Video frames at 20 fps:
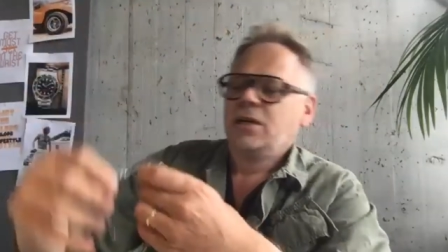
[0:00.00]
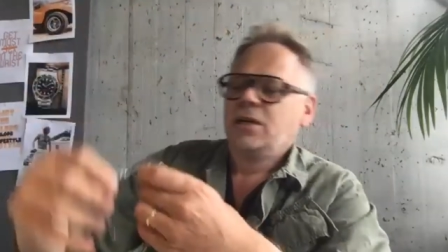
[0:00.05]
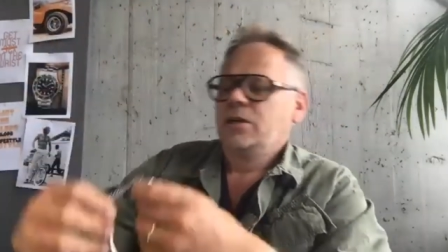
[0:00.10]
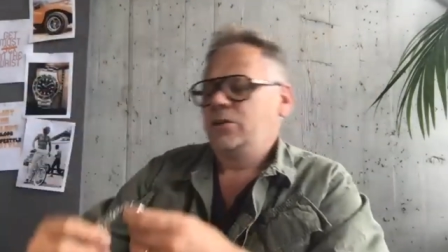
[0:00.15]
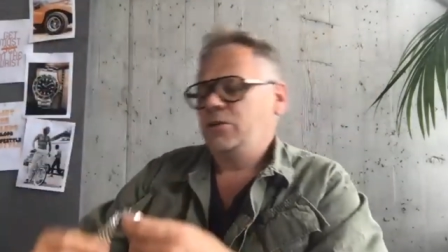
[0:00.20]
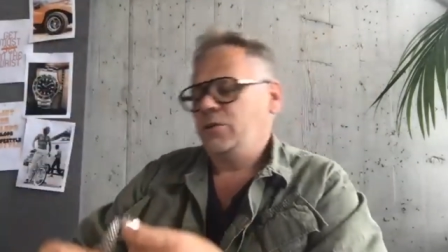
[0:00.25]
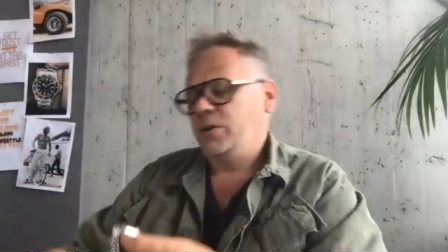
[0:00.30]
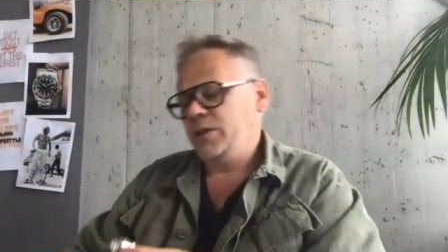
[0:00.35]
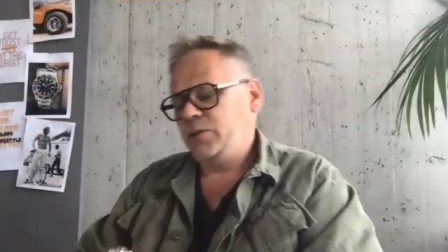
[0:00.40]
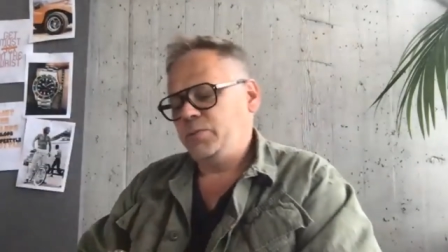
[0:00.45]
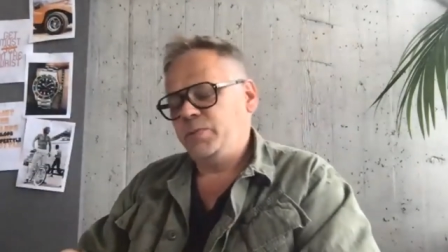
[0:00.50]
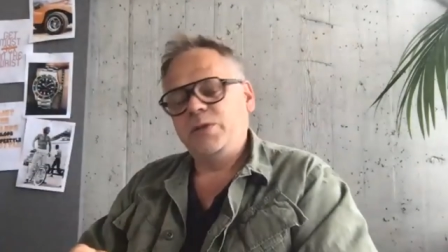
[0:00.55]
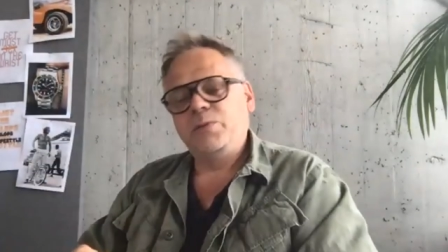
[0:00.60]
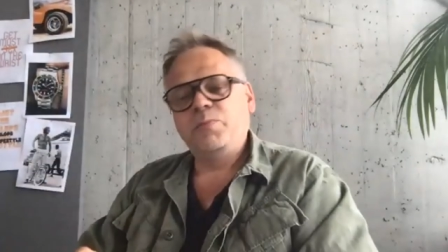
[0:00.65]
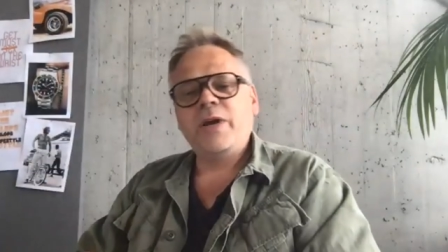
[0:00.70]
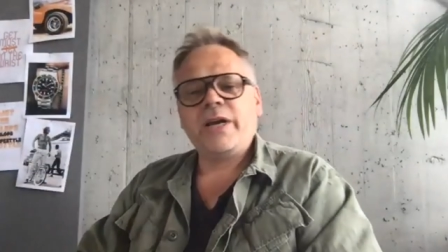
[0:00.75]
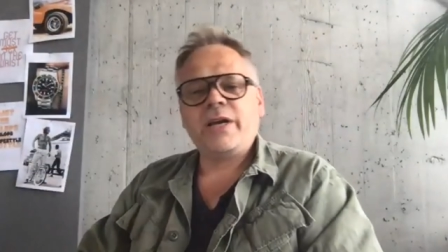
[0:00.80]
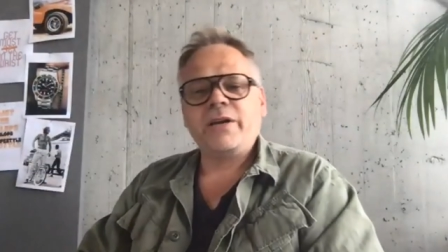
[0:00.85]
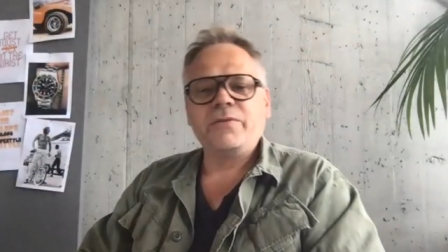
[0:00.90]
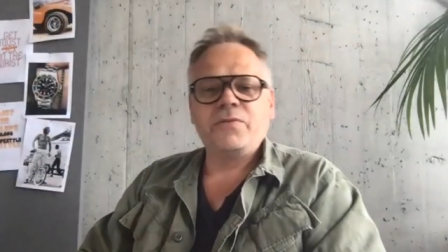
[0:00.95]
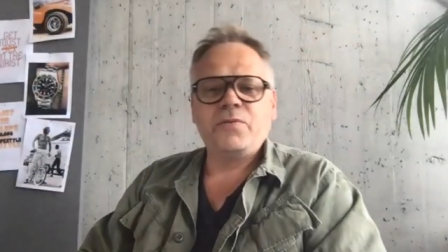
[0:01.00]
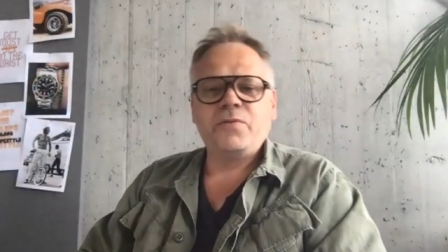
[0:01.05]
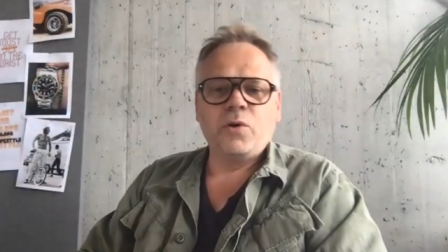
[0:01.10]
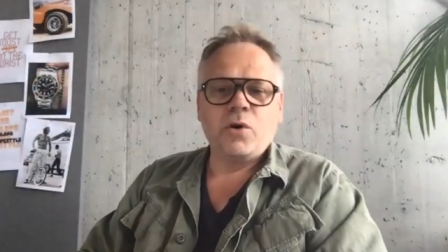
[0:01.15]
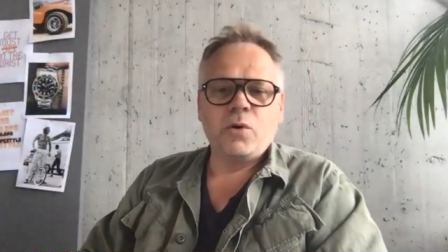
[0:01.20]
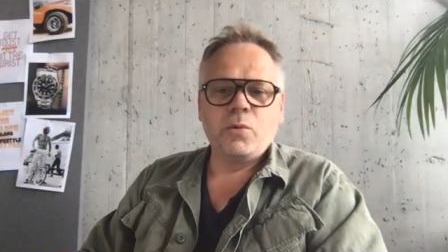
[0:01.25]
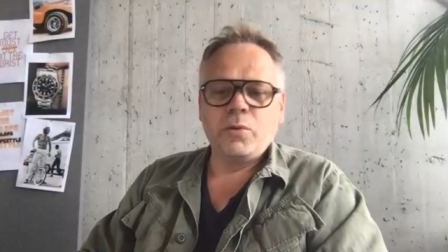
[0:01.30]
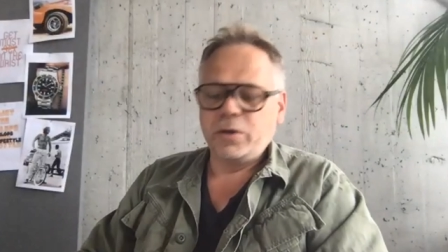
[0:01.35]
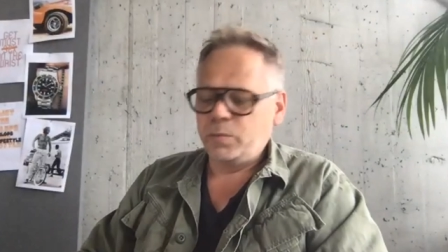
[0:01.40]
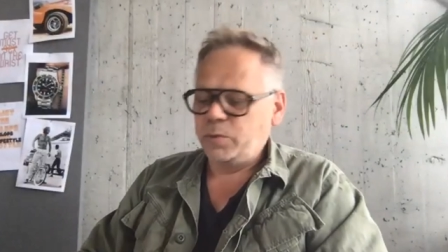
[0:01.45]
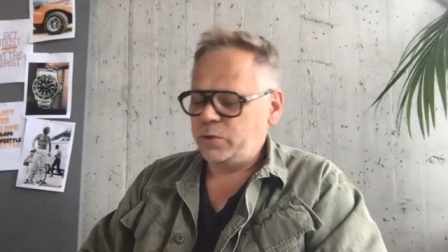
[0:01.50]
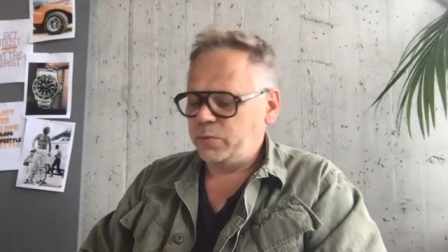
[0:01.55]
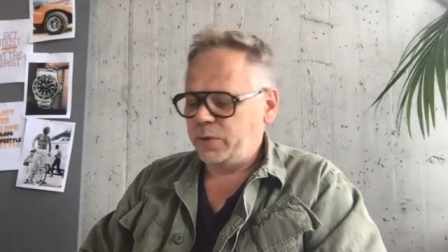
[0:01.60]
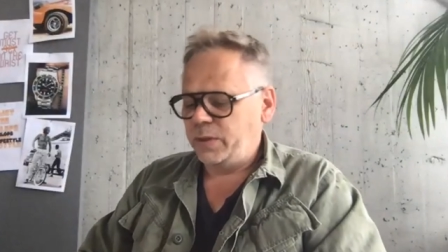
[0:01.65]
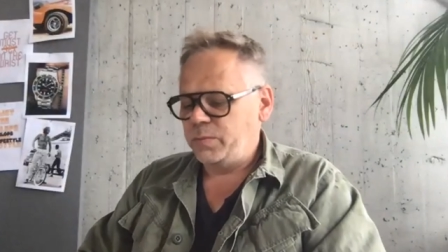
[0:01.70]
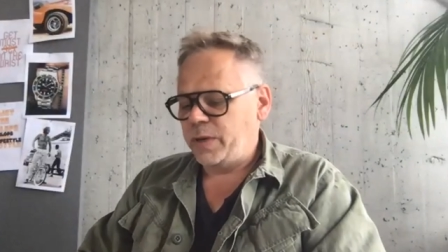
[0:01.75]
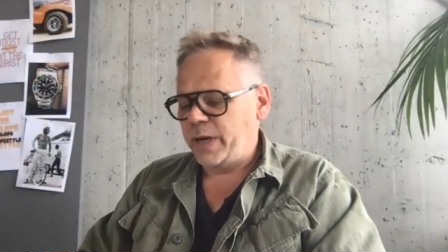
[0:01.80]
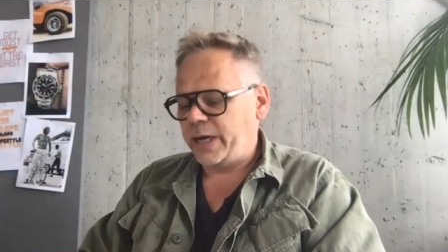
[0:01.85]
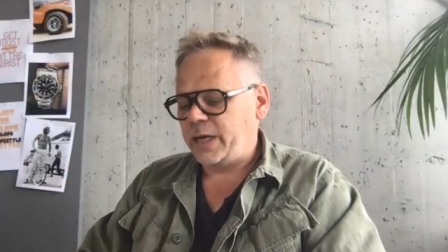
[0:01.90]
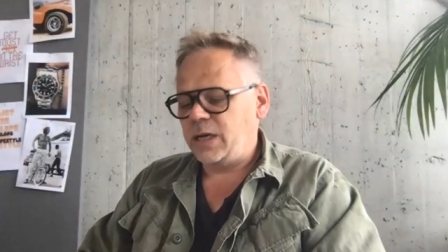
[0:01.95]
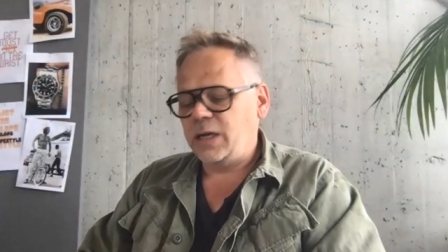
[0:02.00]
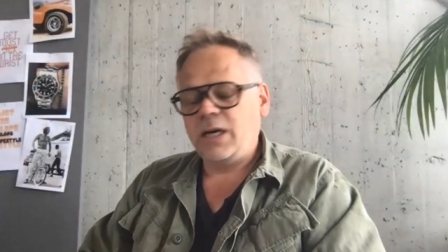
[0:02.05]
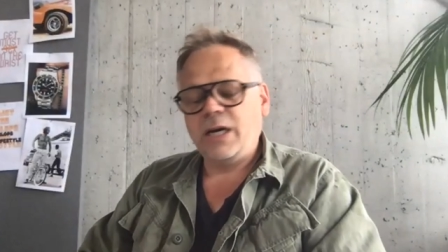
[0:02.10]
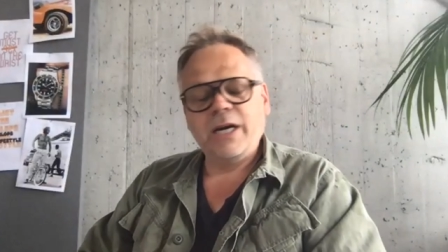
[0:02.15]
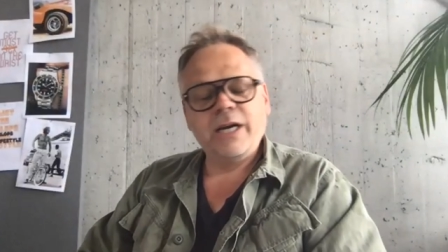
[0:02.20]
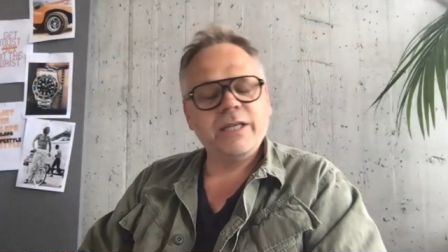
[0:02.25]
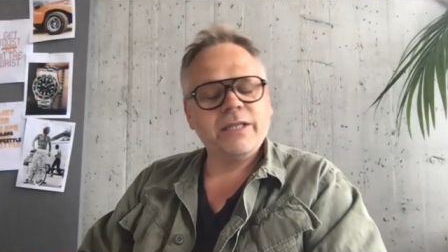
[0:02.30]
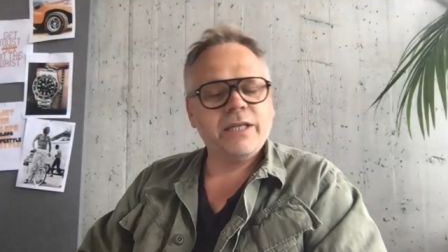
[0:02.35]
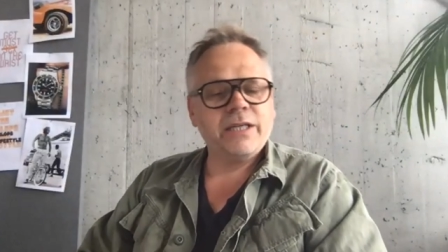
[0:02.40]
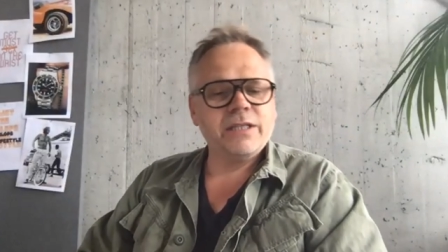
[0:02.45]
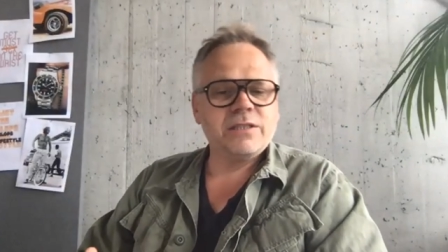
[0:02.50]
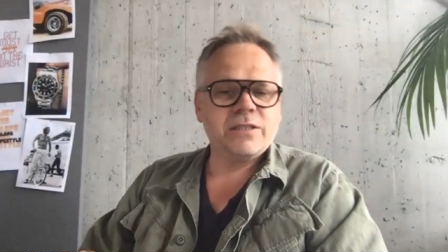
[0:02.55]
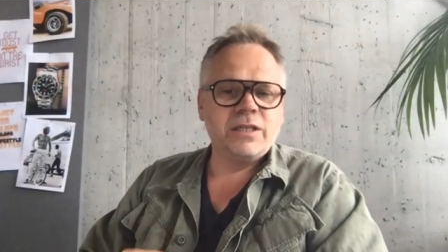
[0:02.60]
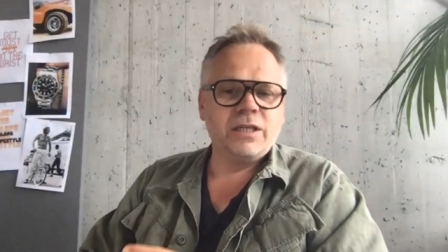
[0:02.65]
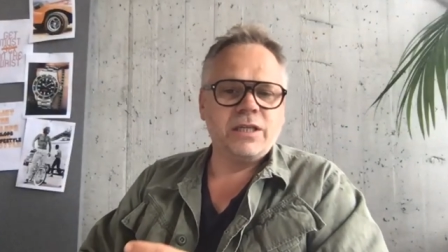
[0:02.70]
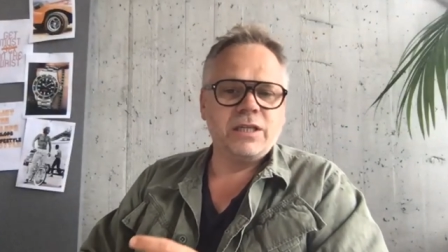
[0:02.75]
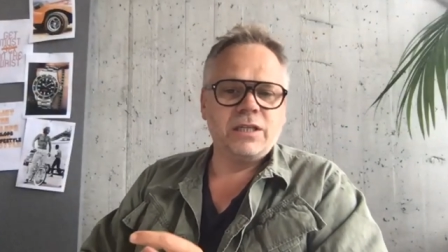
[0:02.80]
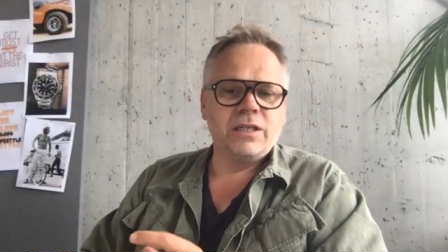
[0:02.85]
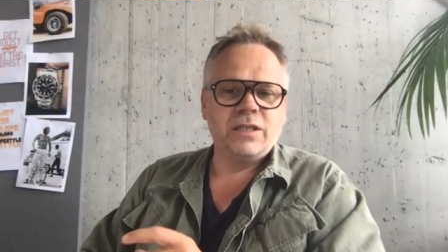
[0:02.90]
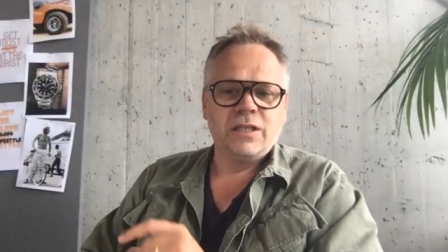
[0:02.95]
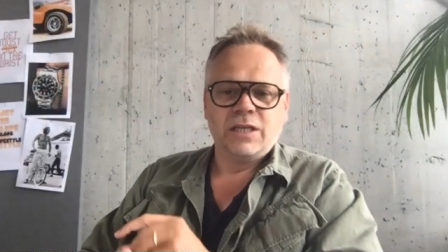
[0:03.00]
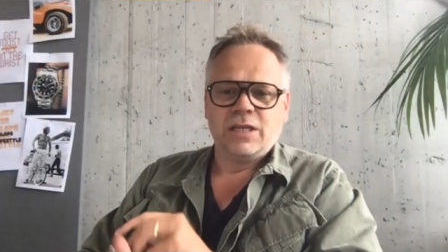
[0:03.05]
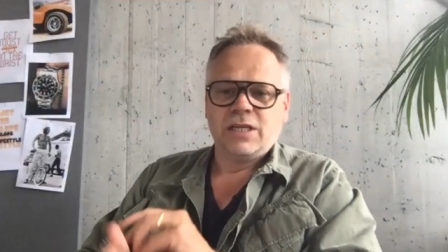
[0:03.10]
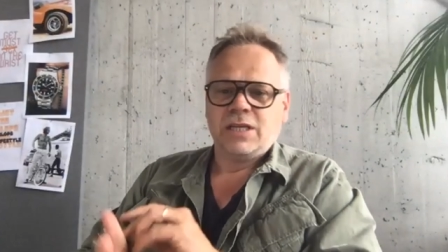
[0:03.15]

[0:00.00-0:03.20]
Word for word: So I switch back and forward between Bakelite and steel.